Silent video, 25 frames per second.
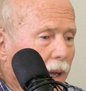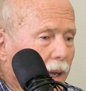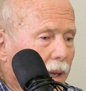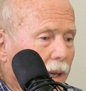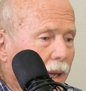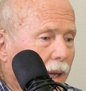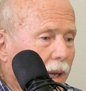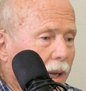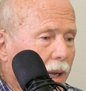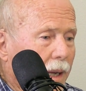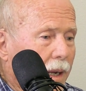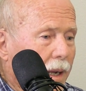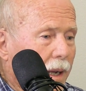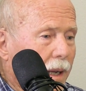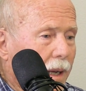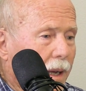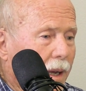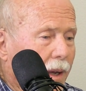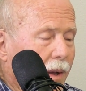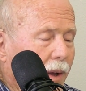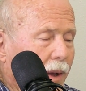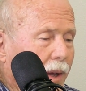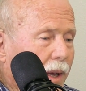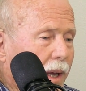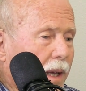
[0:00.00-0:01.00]

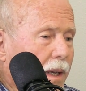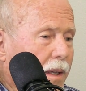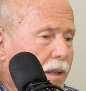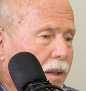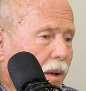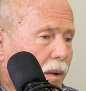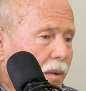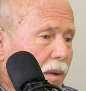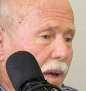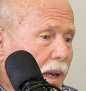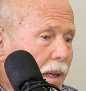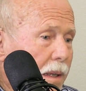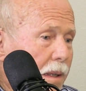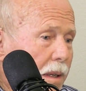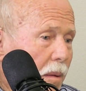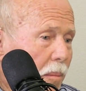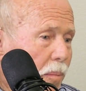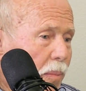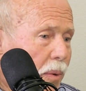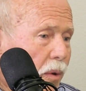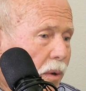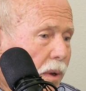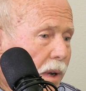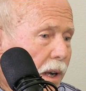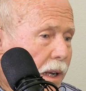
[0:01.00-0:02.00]
And so at the
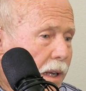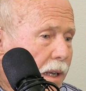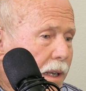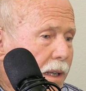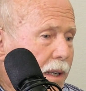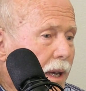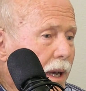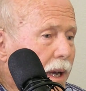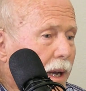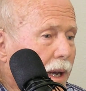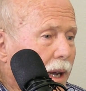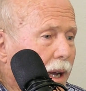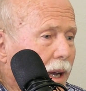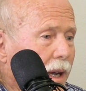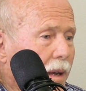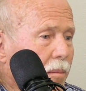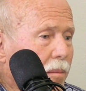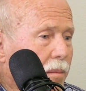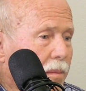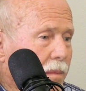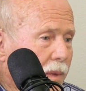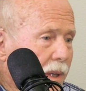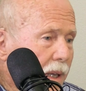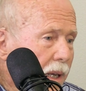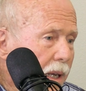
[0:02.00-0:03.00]
appointed
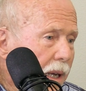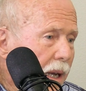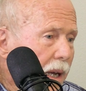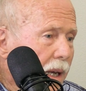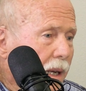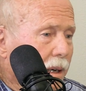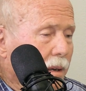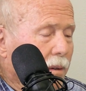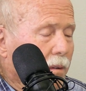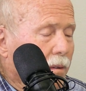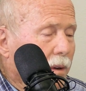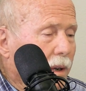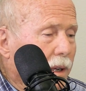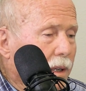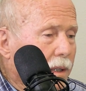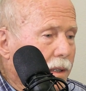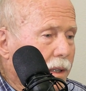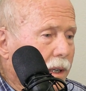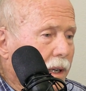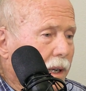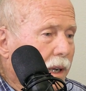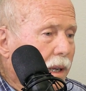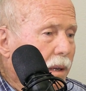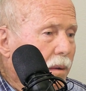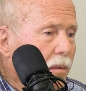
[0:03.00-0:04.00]
time, they kind of
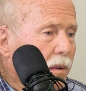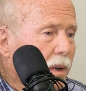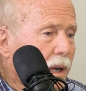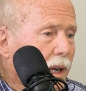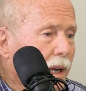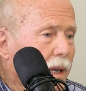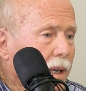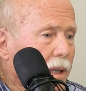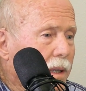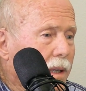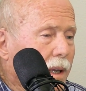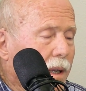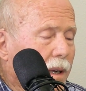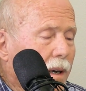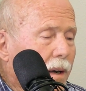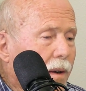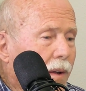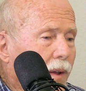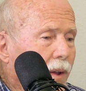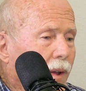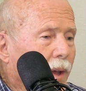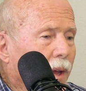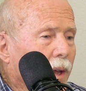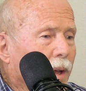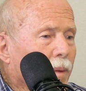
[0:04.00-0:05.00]
arranged it. He went out there,
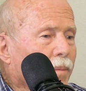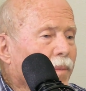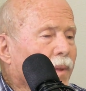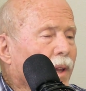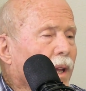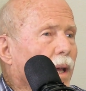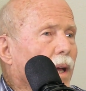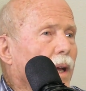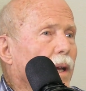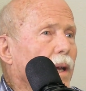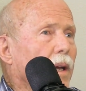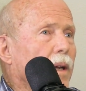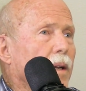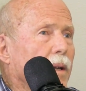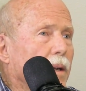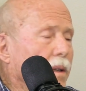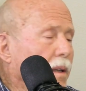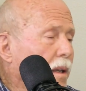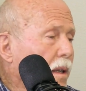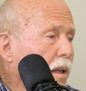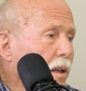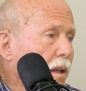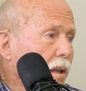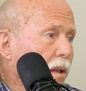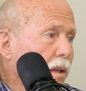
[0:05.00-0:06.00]

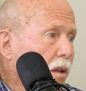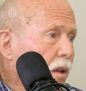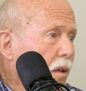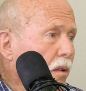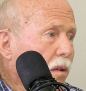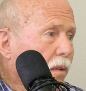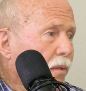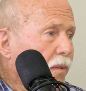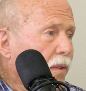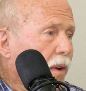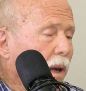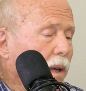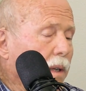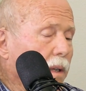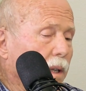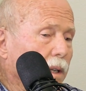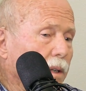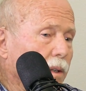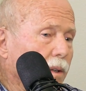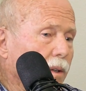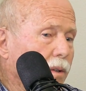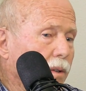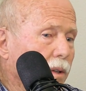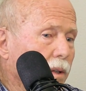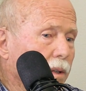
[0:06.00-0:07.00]
and you can find
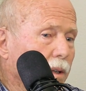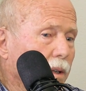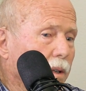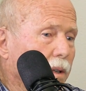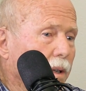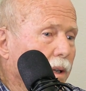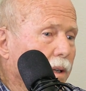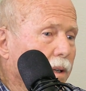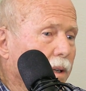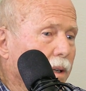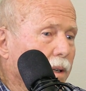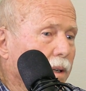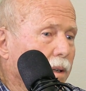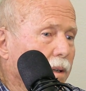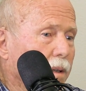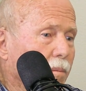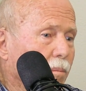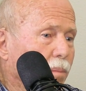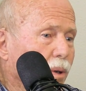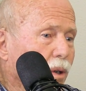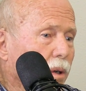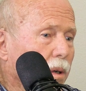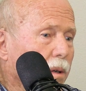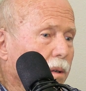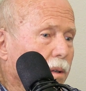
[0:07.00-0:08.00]
this in
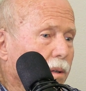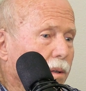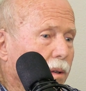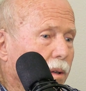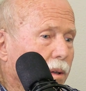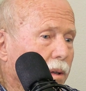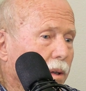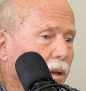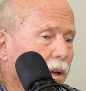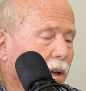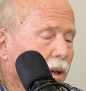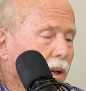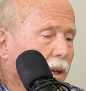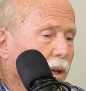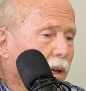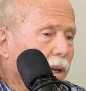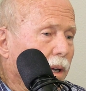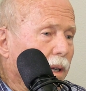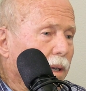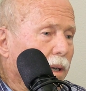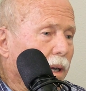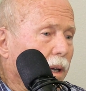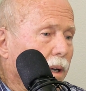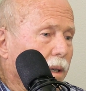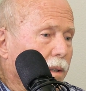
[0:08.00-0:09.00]
books,
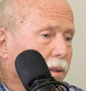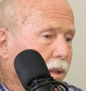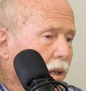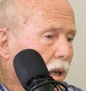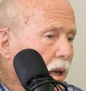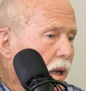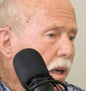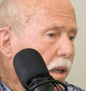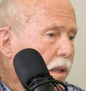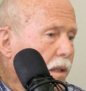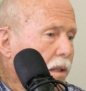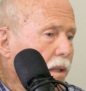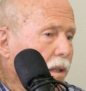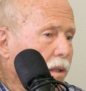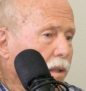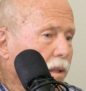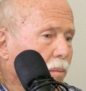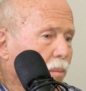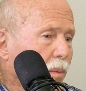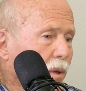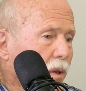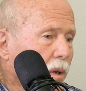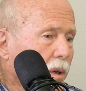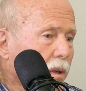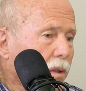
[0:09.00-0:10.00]
Sonicsen's
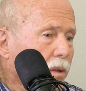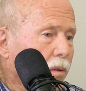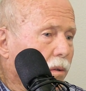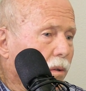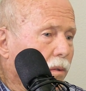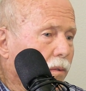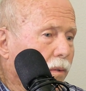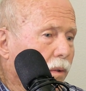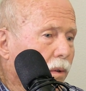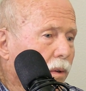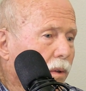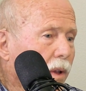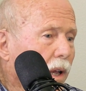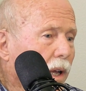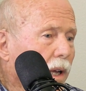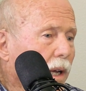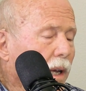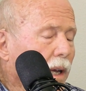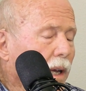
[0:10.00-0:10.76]
book and so forth.